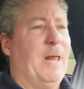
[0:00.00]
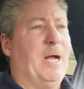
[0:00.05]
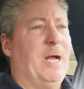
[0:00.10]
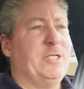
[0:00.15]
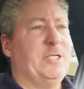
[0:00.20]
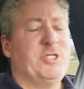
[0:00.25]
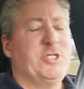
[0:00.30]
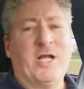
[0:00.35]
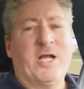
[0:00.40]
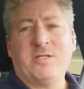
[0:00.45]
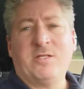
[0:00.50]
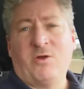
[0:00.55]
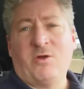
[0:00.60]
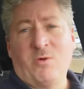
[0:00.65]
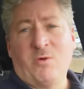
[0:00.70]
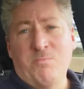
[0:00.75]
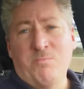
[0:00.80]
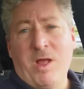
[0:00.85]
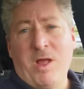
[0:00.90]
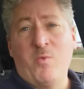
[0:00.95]
I checked
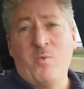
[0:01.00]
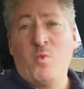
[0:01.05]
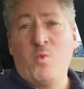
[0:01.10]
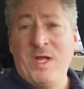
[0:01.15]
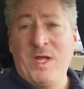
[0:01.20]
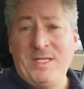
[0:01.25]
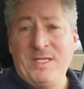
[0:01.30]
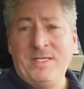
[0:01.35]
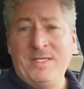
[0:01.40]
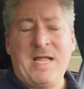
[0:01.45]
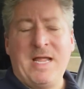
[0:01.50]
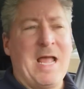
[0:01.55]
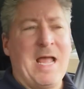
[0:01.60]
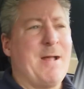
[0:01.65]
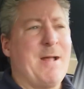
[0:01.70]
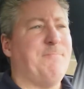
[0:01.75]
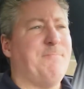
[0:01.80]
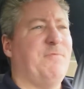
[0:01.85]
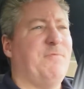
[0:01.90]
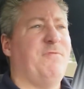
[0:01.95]
my wind
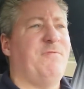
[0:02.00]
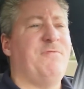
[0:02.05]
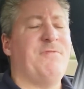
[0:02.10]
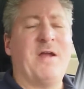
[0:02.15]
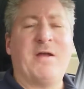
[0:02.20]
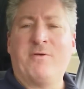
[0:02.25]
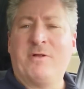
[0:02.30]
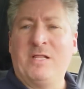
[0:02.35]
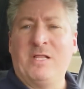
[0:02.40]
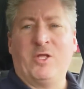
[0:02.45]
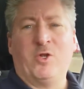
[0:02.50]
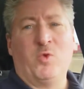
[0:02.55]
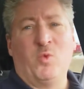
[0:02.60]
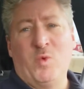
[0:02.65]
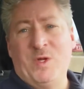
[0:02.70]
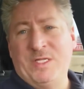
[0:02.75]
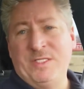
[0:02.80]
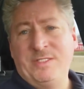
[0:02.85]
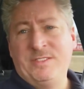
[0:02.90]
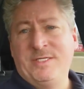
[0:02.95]
app. Very little
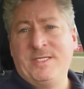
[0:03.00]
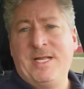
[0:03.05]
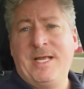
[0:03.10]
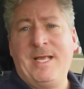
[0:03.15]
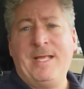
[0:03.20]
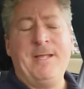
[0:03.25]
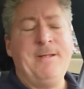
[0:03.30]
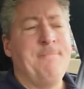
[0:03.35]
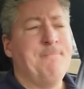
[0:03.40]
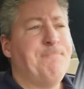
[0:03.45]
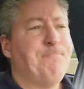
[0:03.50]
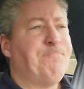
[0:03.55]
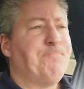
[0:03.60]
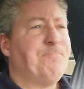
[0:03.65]
wind today.